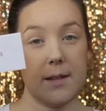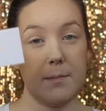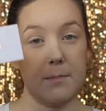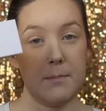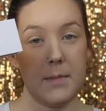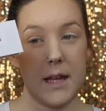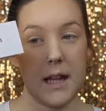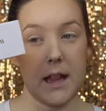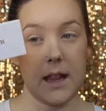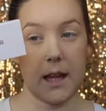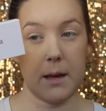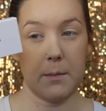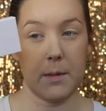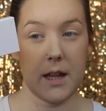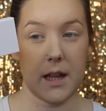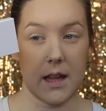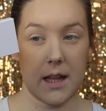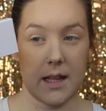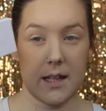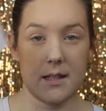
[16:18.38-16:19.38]
Be
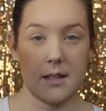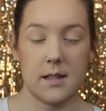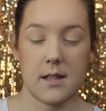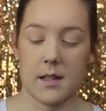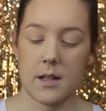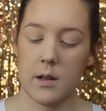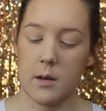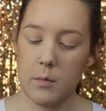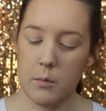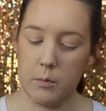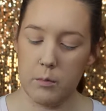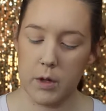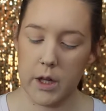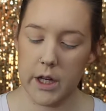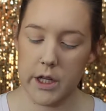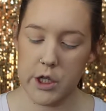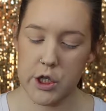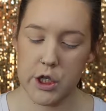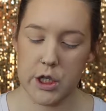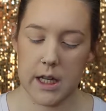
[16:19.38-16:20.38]
Limitless
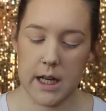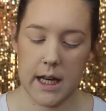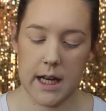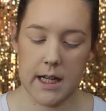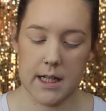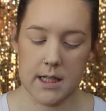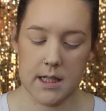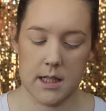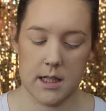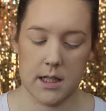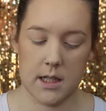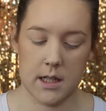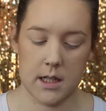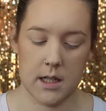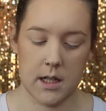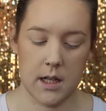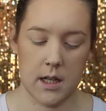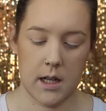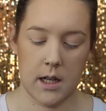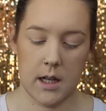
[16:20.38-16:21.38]
blush kit.
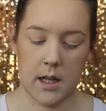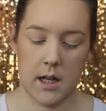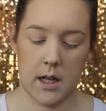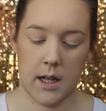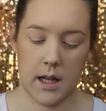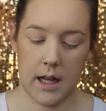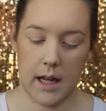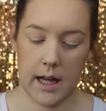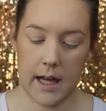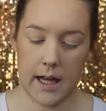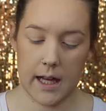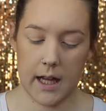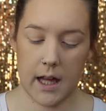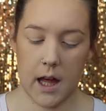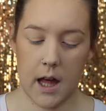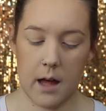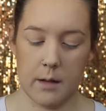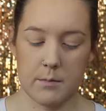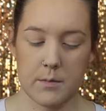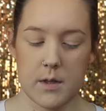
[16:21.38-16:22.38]
It
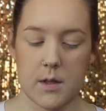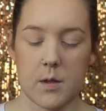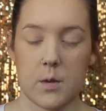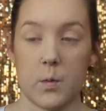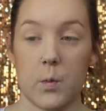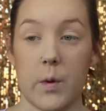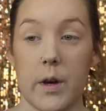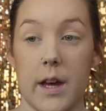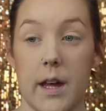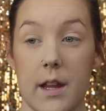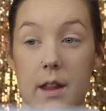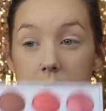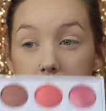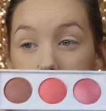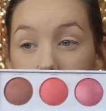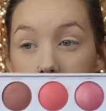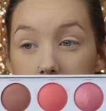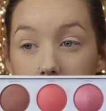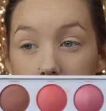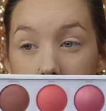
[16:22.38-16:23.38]
comes
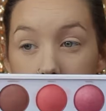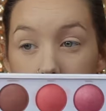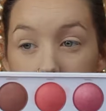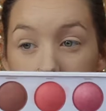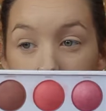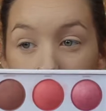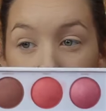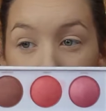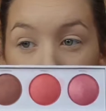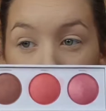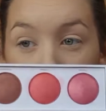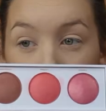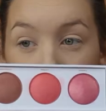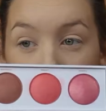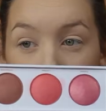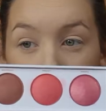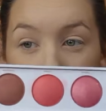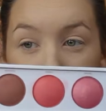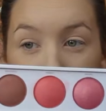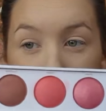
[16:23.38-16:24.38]
with 3
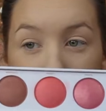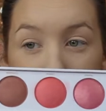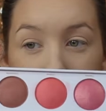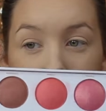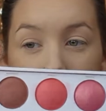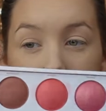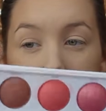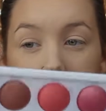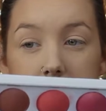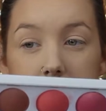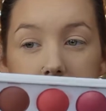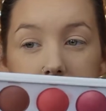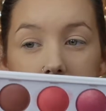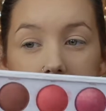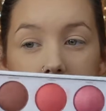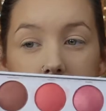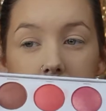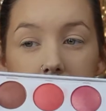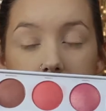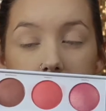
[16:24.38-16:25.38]
beautiful shades.
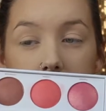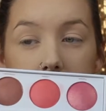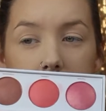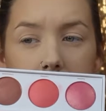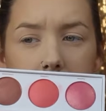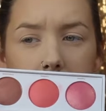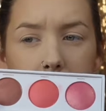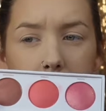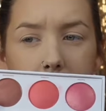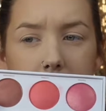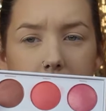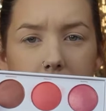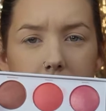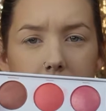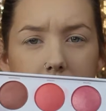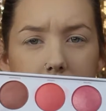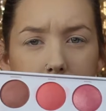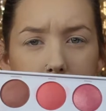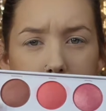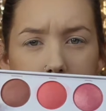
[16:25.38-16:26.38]
In
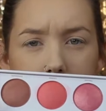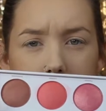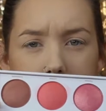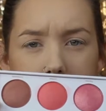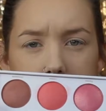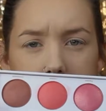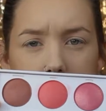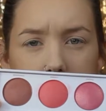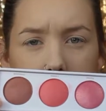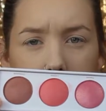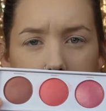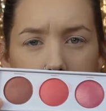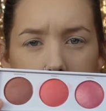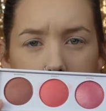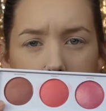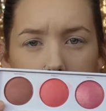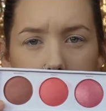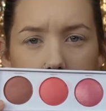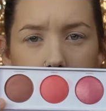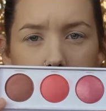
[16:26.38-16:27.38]
my
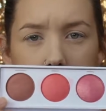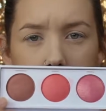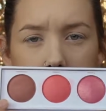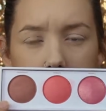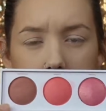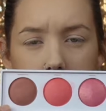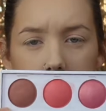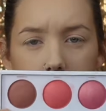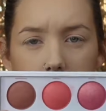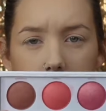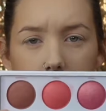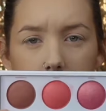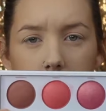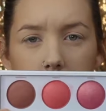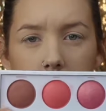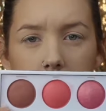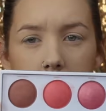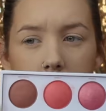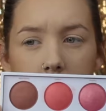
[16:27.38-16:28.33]
BoxyCharm video,